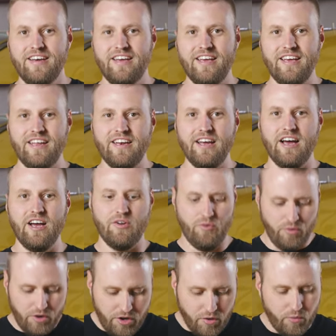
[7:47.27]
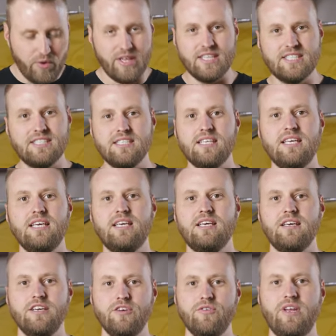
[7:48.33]
in a you know really
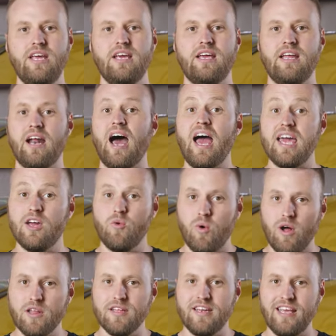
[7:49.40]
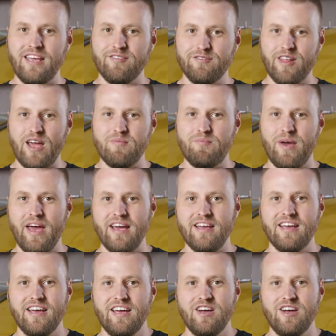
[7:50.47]
sleek, unique, and high quality flight bag.